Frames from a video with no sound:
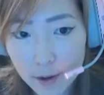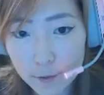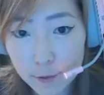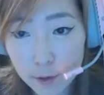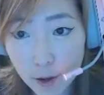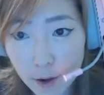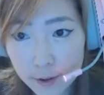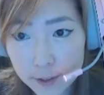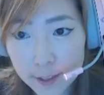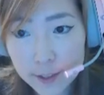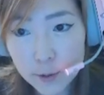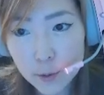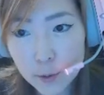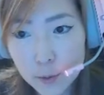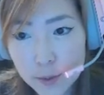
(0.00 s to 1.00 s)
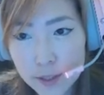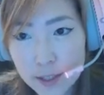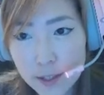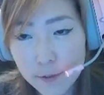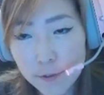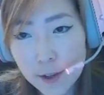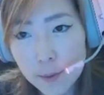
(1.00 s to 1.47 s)
Lada, who is
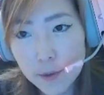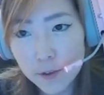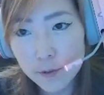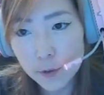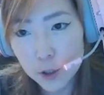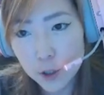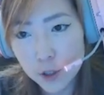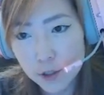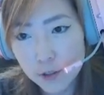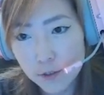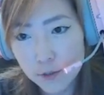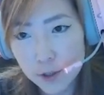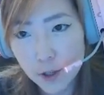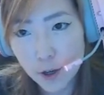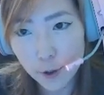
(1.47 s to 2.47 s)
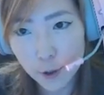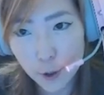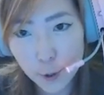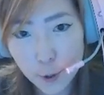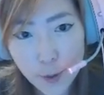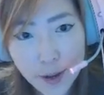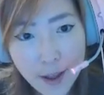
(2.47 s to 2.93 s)
the female version of the
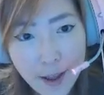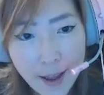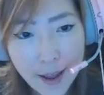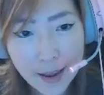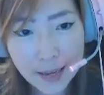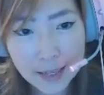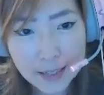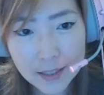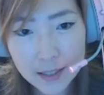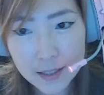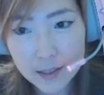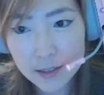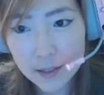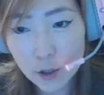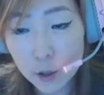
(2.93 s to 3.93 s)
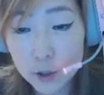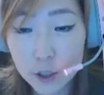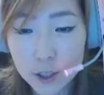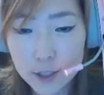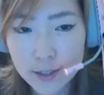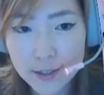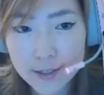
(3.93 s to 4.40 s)
taco, and he or
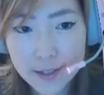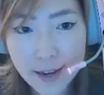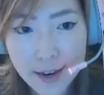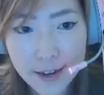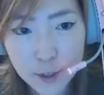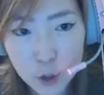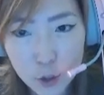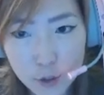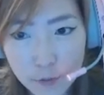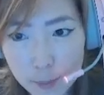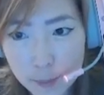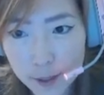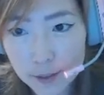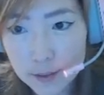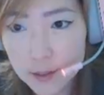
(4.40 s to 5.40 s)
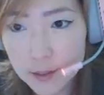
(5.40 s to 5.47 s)
she is 800 V Bucks.